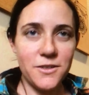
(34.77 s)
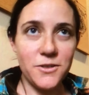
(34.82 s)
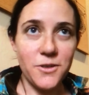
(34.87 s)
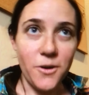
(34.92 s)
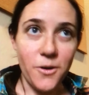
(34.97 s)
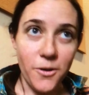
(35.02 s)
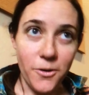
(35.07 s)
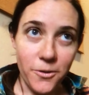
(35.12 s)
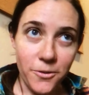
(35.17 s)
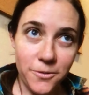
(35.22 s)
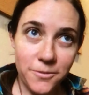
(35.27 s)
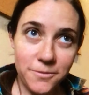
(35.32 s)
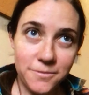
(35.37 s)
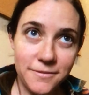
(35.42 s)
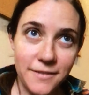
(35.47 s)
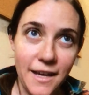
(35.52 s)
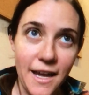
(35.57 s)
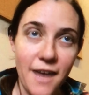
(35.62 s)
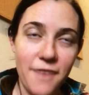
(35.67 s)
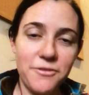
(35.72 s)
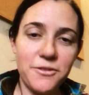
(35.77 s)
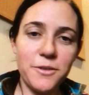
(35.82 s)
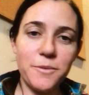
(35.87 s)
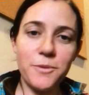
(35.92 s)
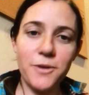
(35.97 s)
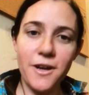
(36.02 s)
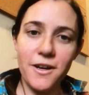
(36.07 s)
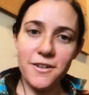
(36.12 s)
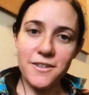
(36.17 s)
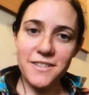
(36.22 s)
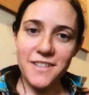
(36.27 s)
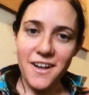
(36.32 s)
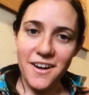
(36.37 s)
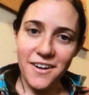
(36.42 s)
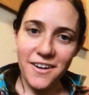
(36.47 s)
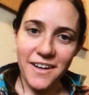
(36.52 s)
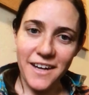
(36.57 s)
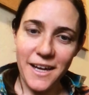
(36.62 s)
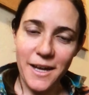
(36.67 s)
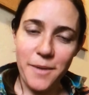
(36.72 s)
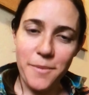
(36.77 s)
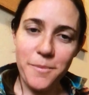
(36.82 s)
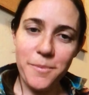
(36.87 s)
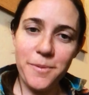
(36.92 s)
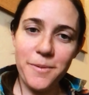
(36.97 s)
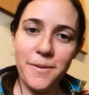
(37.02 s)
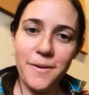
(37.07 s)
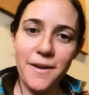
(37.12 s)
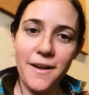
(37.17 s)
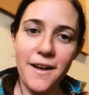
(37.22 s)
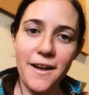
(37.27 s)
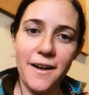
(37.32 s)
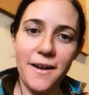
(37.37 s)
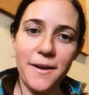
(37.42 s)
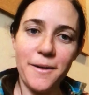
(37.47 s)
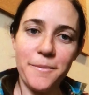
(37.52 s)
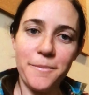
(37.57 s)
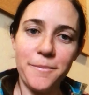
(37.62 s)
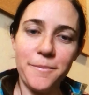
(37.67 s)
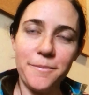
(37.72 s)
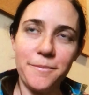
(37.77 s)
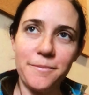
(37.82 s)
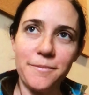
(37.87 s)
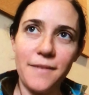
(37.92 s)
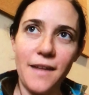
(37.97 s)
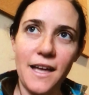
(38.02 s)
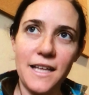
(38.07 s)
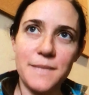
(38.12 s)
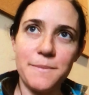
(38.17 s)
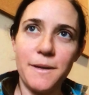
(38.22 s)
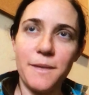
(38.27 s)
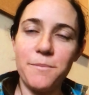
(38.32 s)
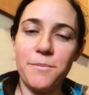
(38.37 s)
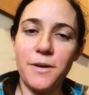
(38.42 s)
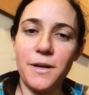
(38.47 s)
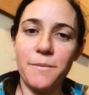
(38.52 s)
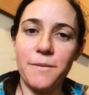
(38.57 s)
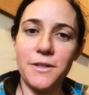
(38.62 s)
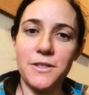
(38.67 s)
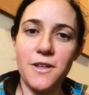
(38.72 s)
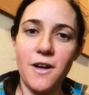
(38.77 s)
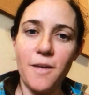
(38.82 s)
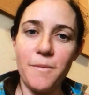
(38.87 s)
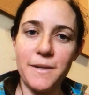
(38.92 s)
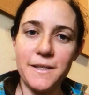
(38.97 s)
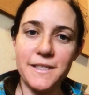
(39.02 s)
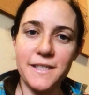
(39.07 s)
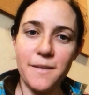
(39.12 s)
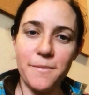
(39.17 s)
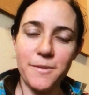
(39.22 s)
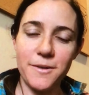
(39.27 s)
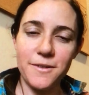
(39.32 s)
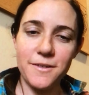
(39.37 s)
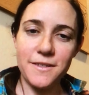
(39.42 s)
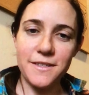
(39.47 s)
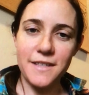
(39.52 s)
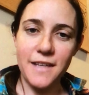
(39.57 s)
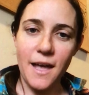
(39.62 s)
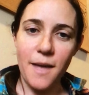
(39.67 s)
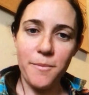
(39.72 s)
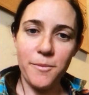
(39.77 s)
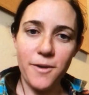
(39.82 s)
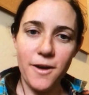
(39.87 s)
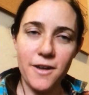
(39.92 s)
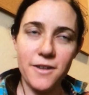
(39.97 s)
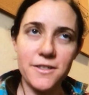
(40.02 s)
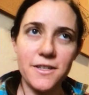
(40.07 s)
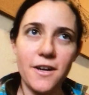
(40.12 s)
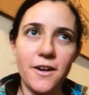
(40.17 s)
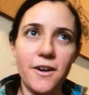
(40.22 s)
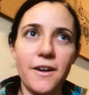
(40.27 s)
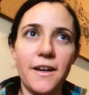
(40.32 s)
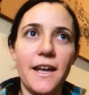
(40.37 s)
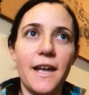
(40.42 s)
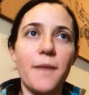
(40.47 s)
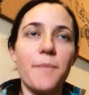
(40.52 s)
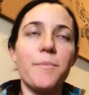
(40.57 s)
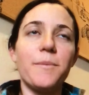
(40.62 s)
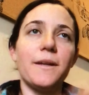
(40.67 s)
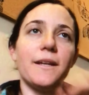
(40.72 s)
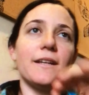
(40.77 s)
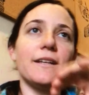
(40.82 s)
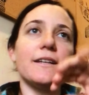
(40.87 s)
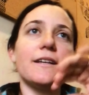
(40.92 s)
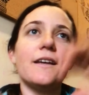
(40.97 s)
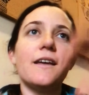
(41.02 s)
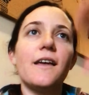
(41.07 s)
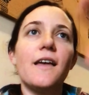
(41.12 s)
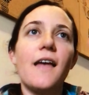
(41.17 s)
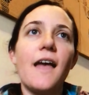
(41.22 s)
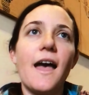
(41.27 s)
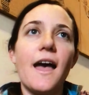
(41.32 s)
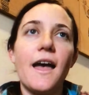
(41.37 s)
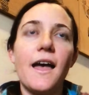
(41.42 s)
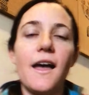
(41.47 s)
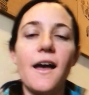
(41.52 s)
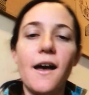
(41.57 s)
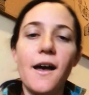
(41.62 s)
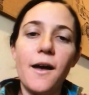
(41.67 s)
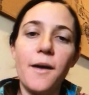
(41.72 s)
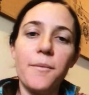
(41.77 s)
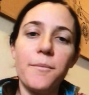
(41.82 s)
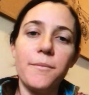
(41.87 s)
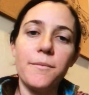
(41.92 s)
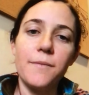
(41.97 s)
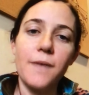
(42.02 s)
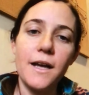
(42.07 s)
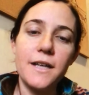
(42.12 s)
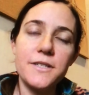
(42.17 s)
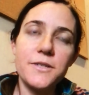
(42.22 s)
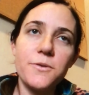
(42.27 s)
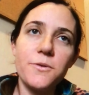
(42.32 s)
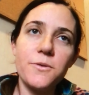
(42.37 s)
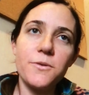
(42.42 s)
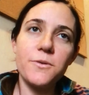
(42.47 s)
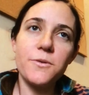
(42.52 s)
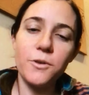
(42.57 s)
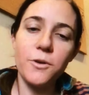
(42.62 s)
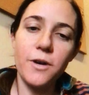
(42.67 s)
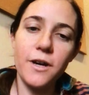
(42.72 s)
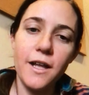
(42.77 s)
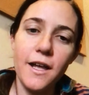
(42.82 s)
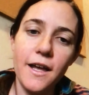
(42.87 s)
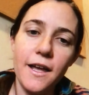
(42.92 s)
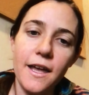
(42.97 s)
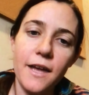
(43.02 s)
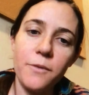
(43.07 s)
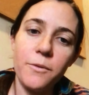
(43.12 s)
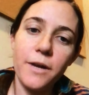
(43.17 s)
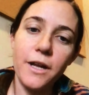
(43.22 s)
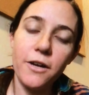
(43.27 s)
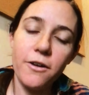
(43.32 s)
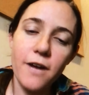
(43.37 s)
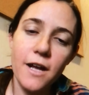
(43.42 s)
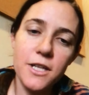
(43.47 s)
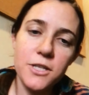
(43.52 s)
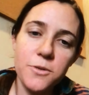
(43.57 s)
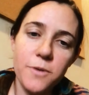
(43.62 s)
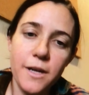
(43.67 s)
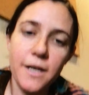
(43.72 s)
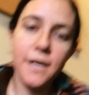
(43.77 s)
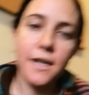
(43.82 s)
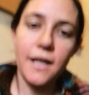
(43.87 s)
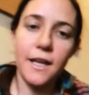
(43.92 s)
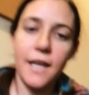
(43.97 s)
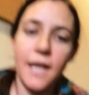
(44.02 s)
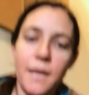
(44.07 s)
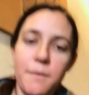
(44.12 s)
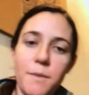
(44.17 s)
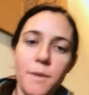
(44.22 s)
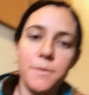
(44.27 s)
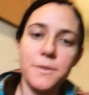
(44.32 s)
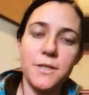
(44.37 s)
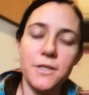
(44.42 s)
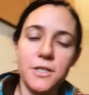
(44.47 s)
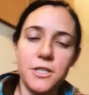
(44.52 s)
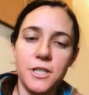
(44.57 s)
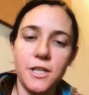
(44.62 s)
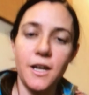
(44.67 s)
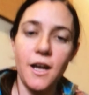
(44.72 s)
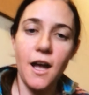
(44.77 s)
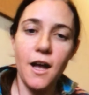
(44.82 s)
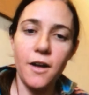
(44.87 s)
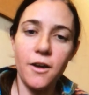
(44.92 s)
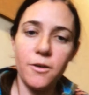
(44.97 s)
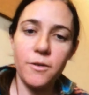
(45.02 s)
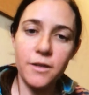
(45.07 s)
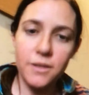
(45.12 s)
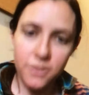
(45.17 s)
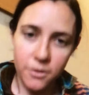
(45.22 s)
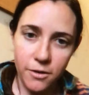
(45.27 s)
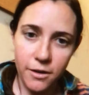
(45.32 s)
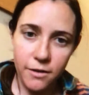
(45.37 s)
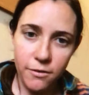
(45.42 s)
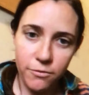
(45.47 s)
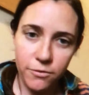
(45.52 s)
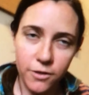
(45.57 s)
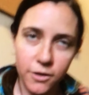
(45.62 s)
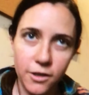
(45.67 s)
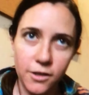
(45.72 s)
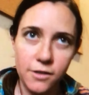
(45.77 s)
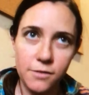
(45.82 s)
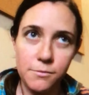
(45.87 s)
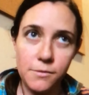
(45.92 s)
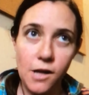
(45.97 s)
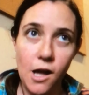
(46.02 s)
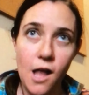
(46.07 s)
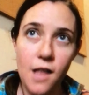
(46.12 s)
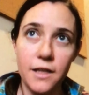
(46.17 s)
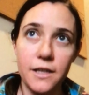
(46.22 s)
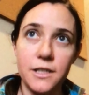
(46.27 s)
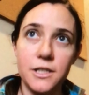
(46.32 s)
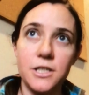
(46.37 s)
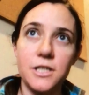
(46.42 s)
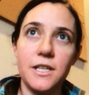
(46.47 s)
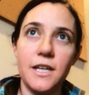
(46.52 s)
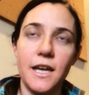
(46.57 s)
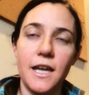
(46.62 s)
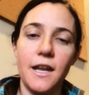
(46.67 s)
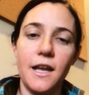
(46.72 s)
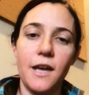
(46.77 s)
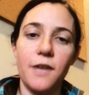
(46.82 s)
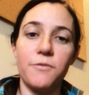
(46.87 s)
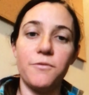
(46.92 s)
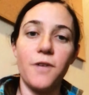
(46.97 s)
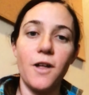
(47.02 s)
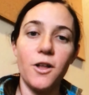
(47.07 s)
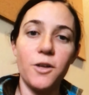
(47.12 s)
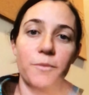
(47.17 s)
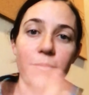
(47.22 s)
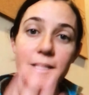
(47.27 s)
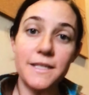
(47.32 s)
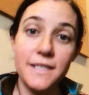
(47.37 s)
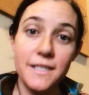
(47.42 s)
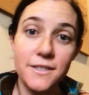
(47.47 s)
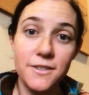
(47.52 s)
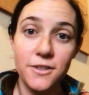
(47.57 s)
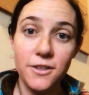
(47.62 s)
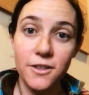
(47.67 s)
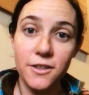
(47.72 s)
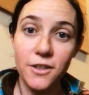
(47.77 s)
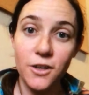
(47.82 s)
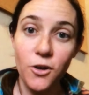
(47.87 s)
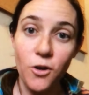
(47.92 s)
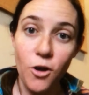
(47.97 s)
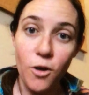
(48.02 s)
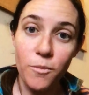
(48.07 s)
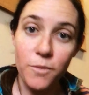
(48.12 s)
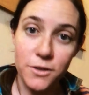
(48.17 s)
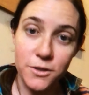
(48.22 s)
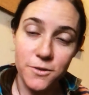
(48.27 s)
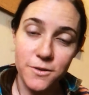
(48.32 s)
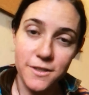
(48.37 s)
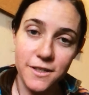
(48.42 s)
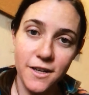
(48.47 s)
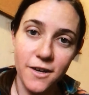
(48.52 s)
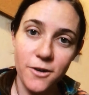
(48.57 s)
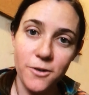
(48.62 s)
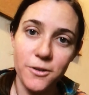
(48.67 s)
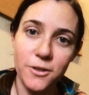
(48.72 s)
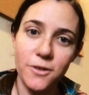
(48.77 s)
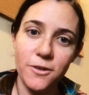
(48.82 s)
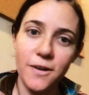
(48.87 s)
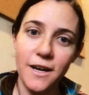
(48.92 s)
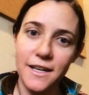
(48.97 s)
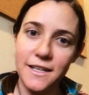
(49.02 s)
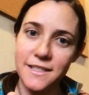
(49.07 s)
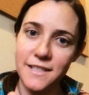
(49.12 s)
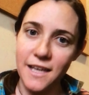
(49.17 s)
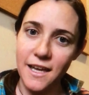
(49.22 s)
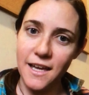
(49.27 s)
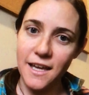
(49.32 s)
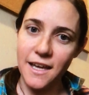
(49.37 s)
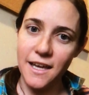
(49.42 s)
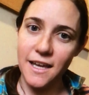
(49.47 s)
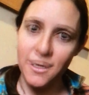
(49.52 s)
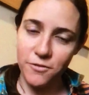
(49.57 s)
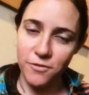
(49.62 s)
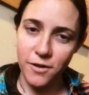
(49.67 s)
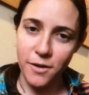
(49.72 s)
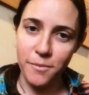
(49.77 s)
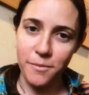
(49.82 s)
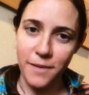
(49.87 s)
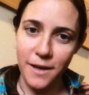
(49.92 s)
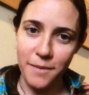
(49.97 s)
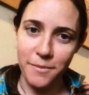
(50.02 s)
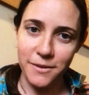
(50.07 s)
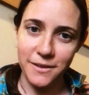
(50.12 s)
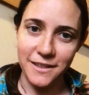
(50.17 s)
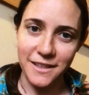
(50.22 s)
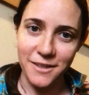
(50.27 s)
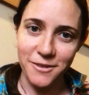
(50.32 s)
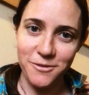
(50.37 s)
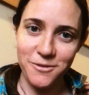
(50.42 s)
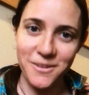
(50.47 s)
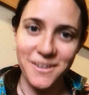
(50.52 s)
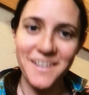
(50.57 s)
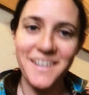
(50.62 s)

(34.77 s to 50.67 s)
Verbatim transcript: So after Marauder Soccer Camp, um, I spent pretty much all my summers at Marauder Soccer Camp and um, high school in Florida. And when I graduated, I came up to Chicago, Illinois for college. And I had followed my sister, Nicole Matuska, who you guys have heard from, I believe.